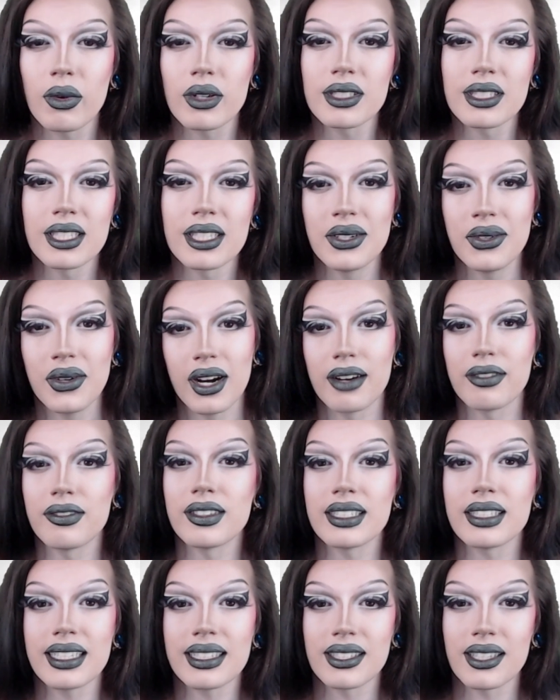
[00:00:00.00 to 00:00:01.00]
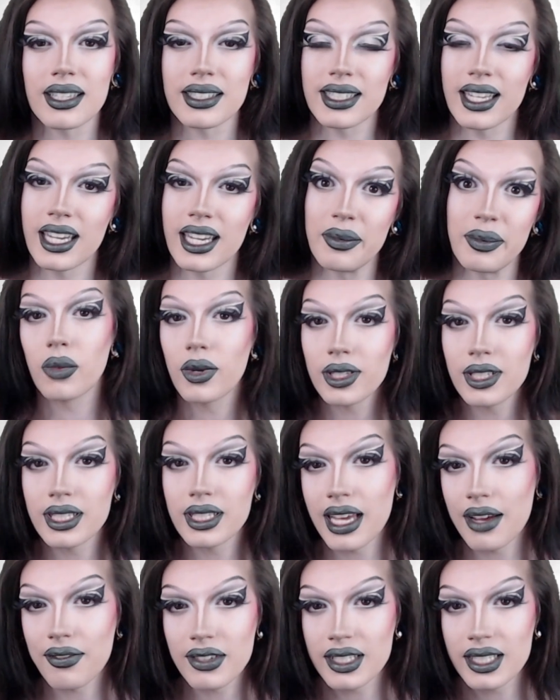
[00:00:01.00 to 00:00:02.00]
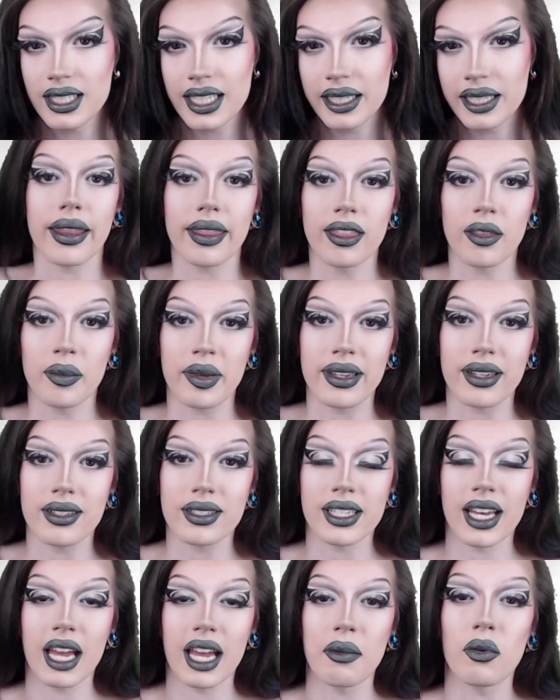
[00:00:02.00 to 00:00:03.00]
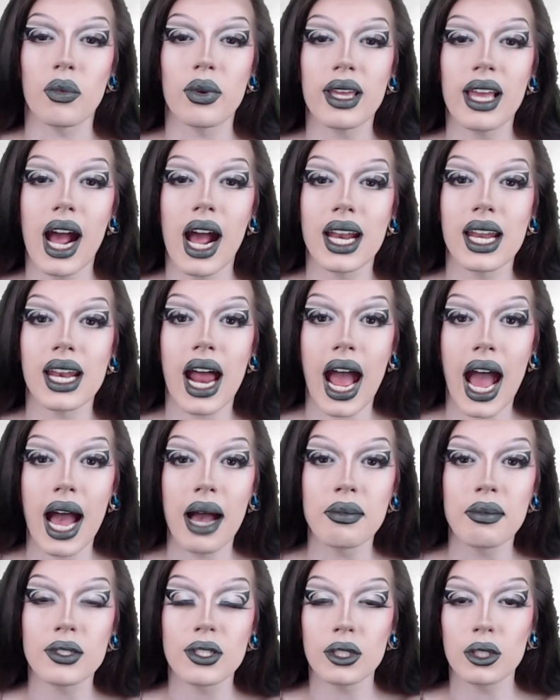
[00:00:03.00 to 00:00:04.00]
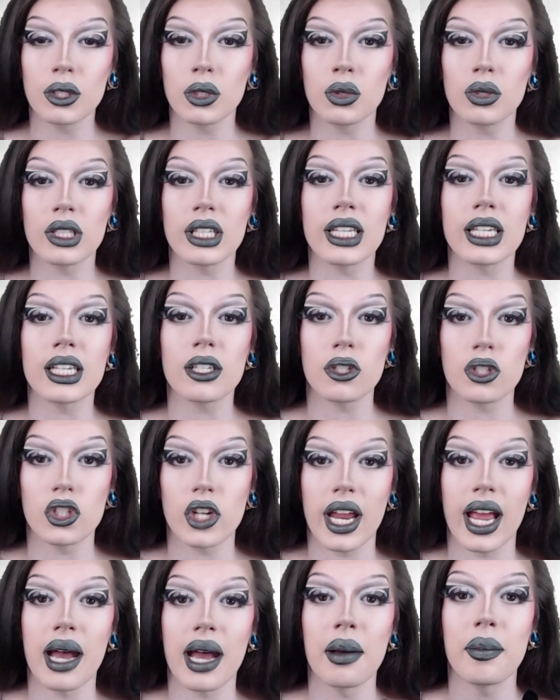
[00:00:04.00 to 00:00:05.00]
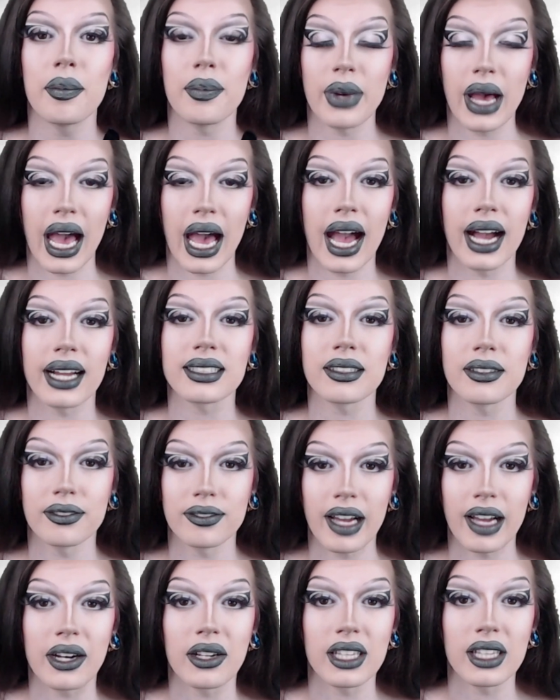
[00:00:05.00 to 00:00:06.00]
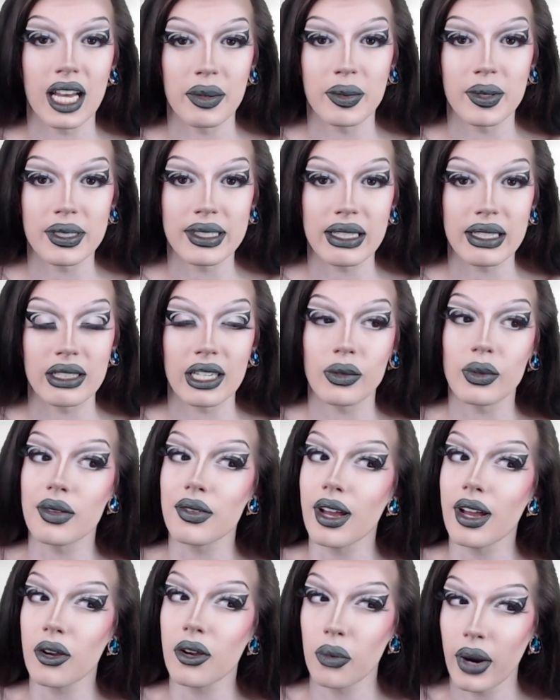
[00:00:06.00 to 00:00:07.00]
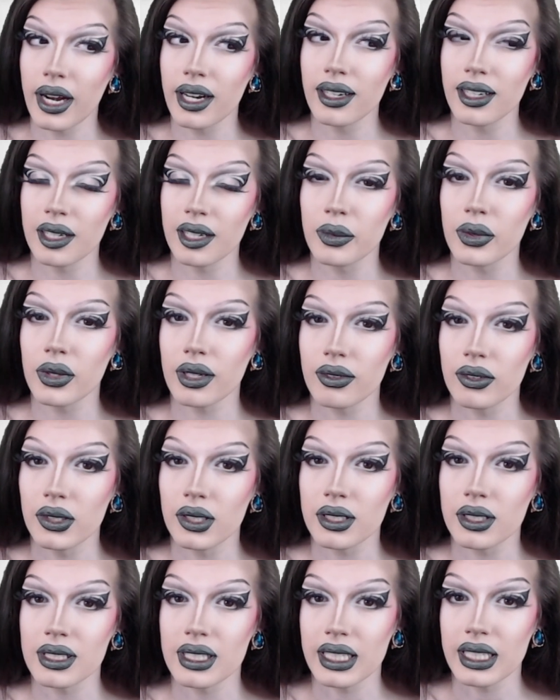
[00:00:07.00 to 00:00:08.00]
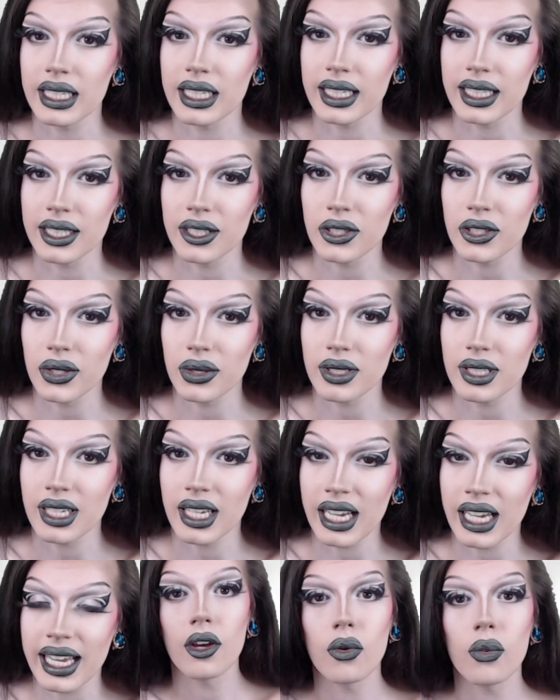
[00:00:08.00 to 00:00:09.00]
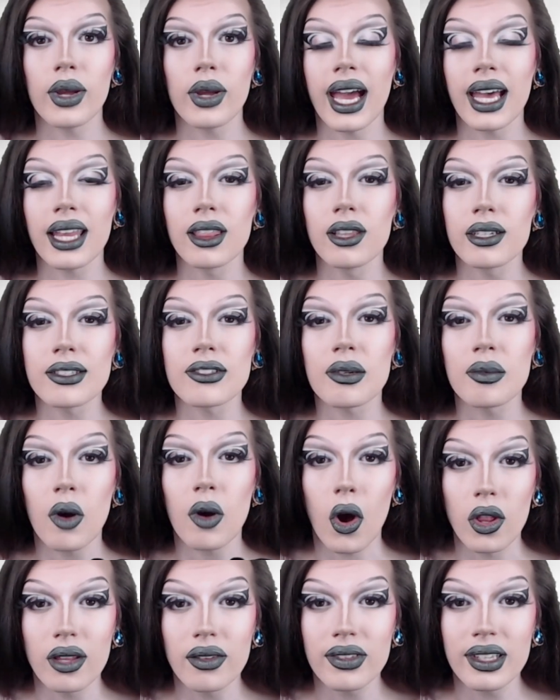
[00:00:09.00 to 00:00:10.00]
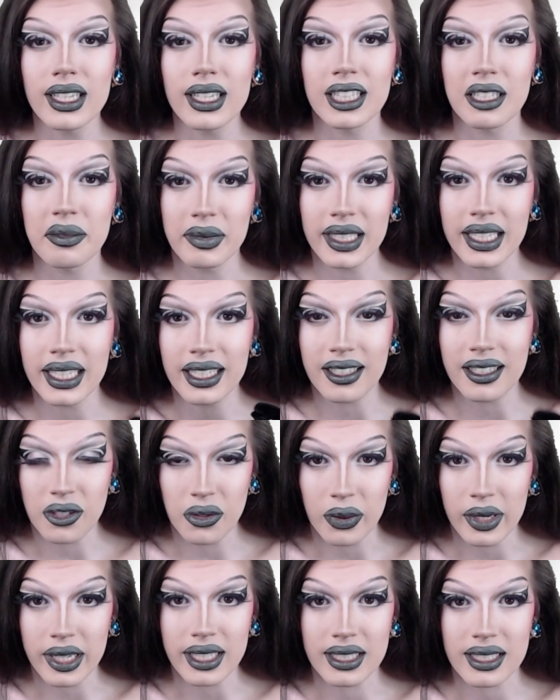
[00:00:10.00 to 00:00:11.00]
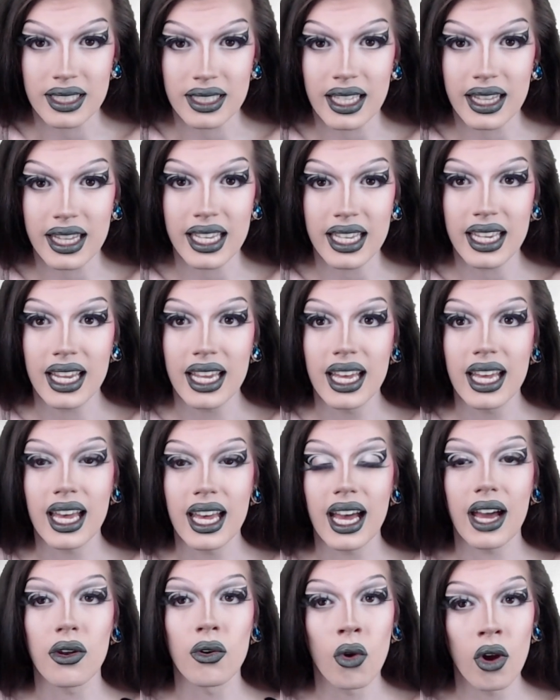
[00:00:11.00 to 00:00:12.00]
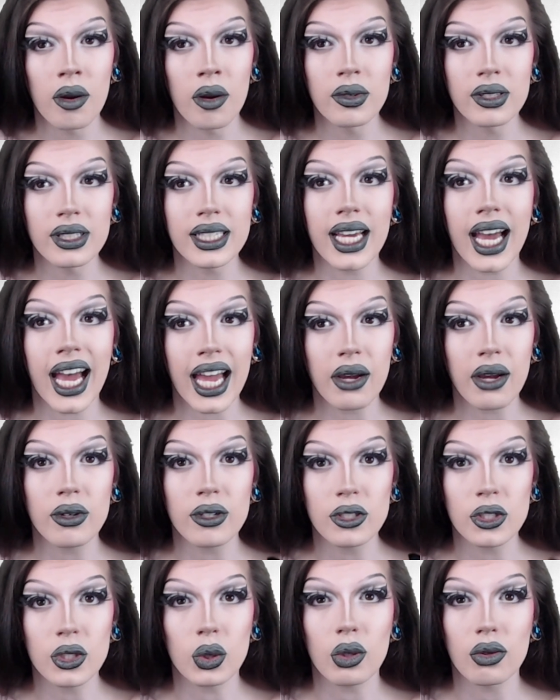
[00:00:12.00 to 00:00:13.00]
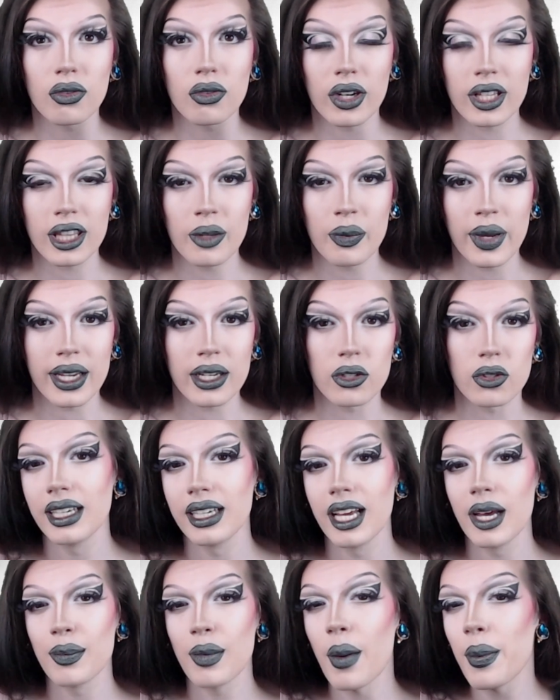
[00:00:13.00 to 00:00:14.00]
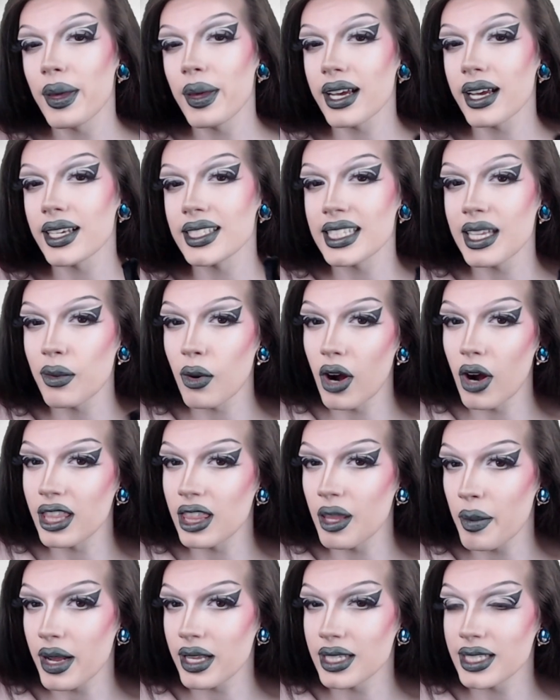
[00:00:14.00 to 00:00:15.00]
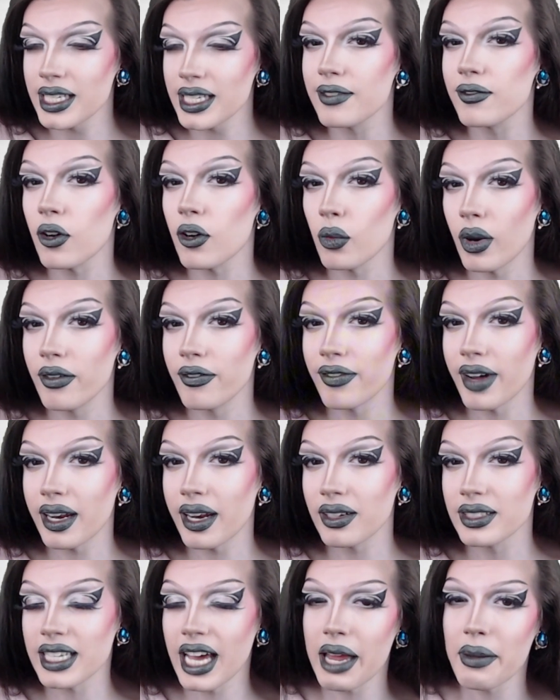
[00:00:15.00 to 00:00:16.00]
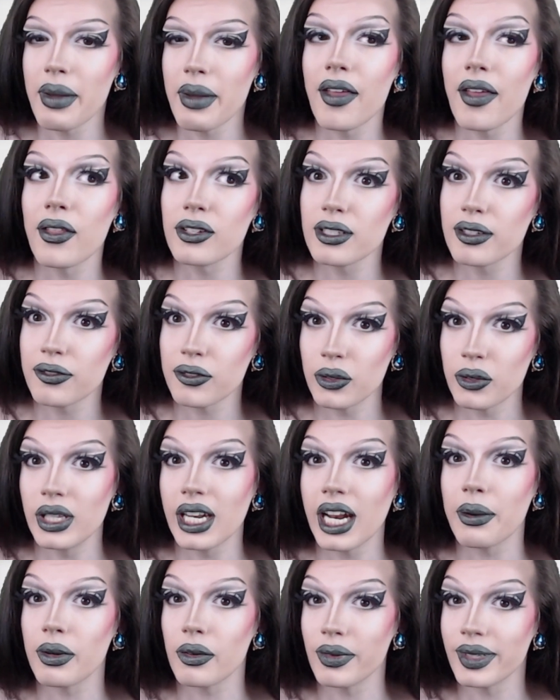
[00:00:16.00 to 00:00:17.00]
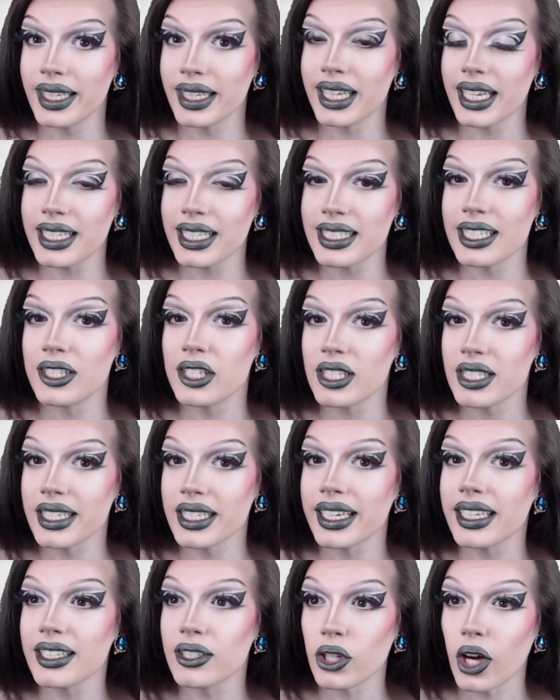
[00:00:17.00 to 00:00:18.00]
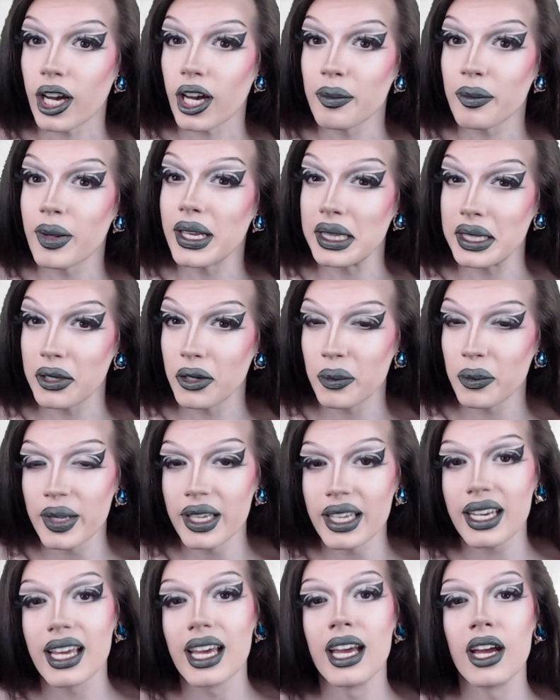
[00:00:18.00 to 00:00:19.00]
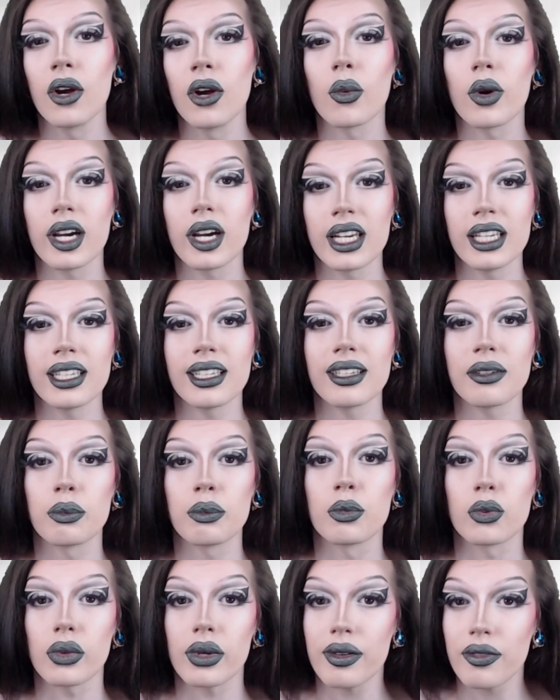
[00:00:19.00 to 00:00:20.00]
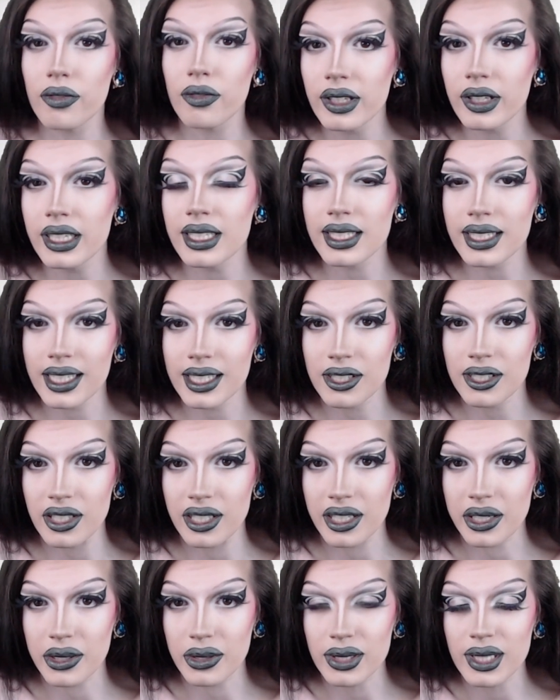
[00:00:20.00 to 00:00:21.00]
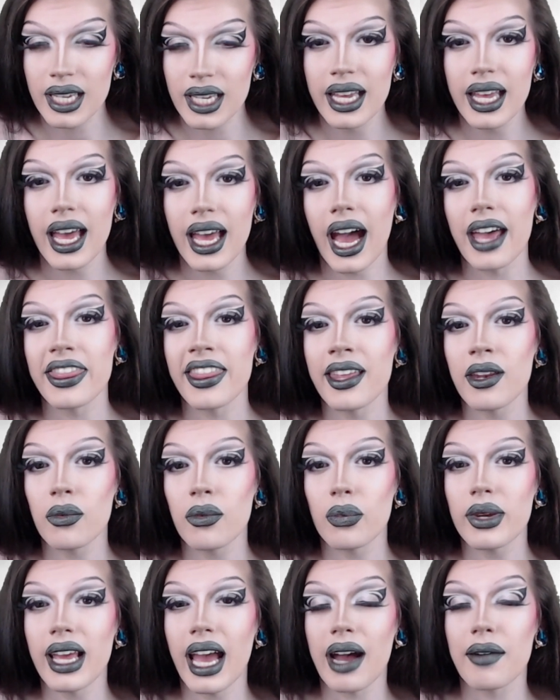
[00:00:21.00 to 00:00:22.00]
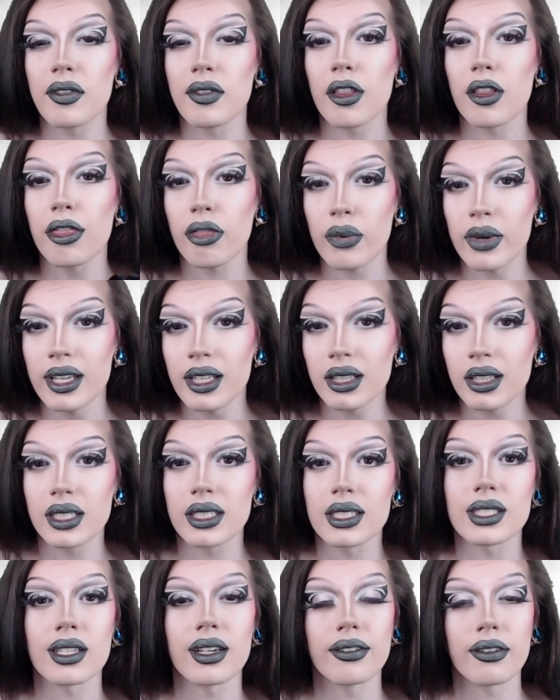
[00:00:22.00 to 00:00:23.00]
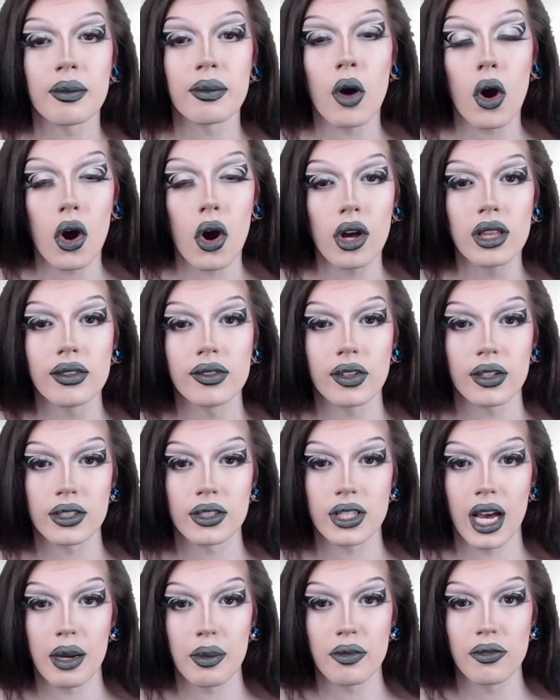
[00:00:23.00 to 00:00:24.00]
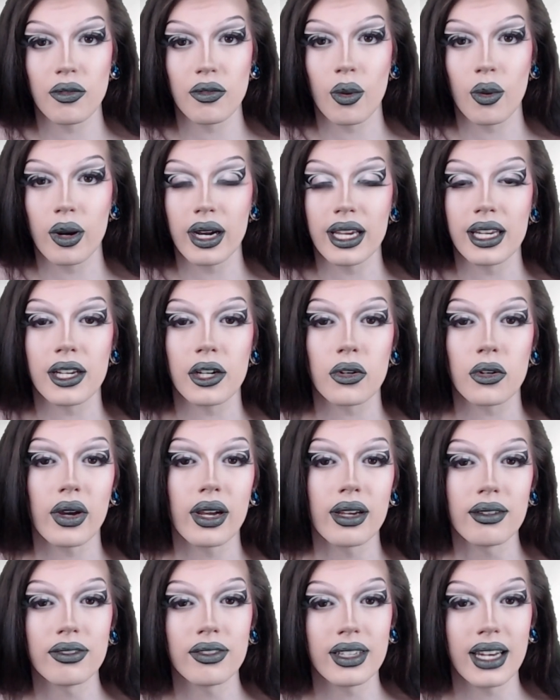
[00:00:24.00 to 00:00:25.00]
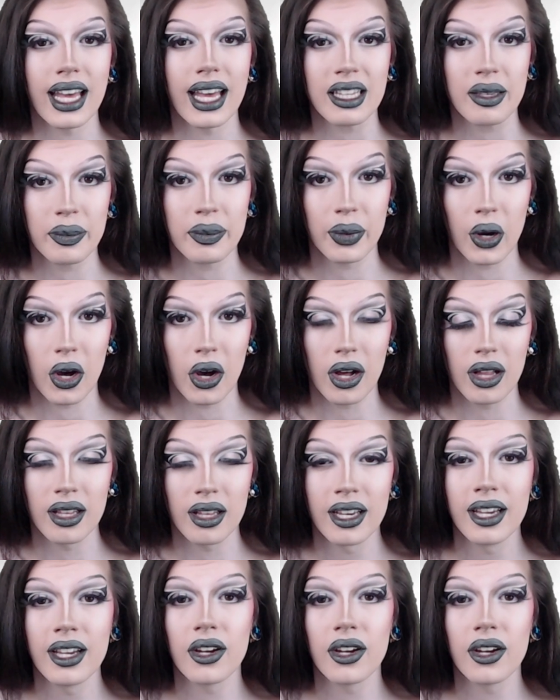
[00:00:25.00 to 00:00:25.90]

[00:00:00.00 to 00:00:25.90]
new office gets all set up. We'll just have to see. In the meantime, we had an absolutely jam-packed final episode, and we've got quite a number of looks to get into today. We had looks from all of the eliminated queens that normally I would do over on the Patreon, but because they were on the main stage for one final time, and there's a few that I would really like to just talk about a little bit, we're gonna briefly discuss those. And then we have 3 looks from all of our top 4 in a grand finale ball.